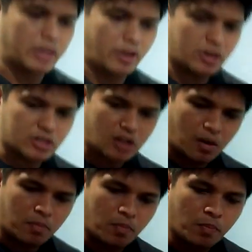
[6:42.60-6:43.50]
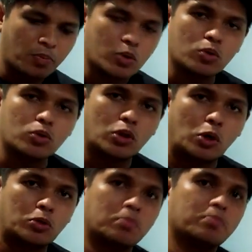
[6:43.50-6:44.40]
there are some who
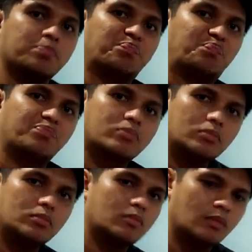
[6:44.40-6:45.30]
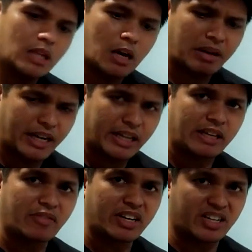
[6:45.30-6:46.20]
don't. Now, again,
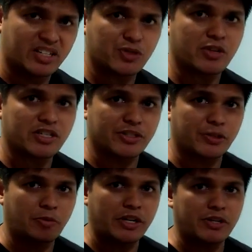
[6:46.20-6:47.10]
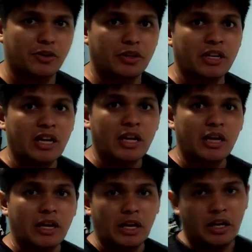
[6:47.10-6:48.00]
given in a stress situation,
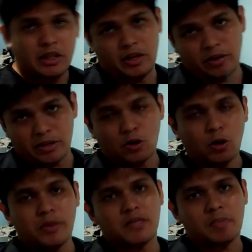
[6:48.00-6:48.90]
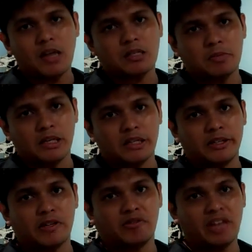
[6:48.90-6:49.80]
there is always a
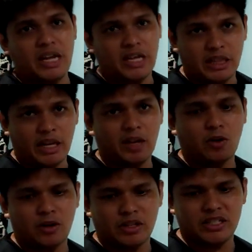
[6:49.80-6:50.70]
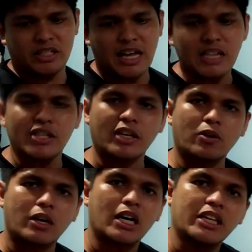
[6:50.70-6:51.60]
possibility of hitting or slashing
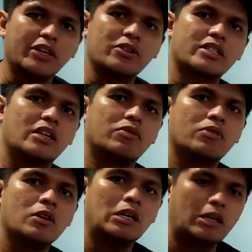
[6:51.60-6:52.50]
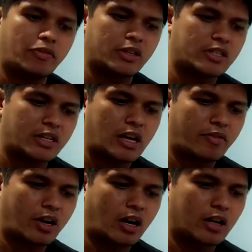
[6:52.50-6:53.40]
or cutting yourself if it doesn't have a
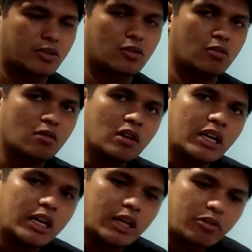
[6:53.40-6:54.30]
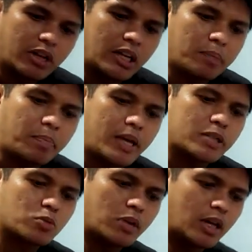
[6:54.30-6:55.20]
guard. So, it really
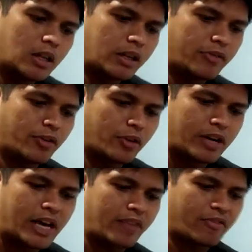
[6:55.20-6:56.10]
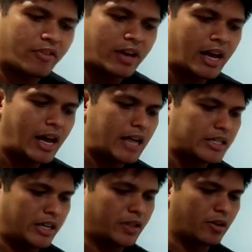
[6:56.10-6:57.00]
pays well if your knife has
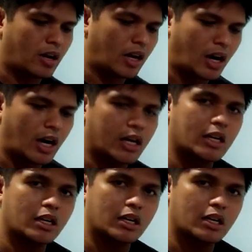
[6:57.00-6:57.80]
either a guard